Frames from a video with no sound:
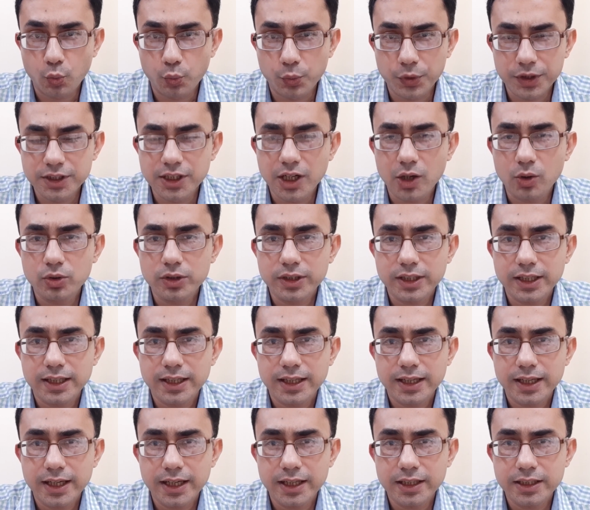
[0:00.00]
without
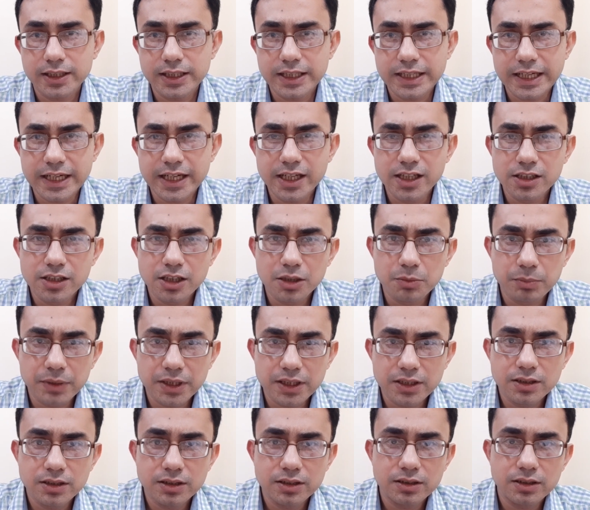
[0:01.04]
any
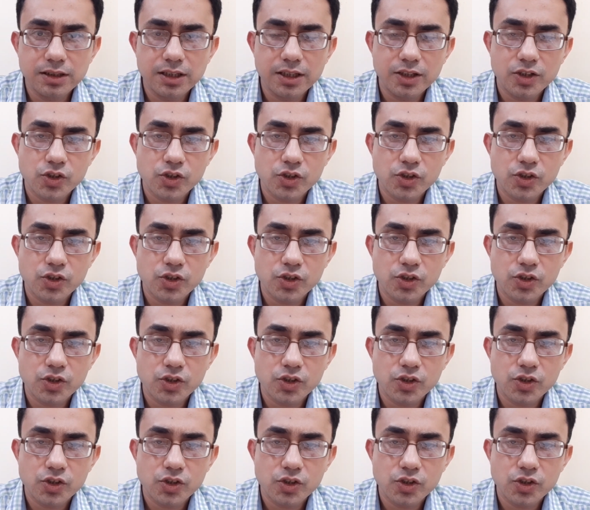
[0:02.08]
intermediate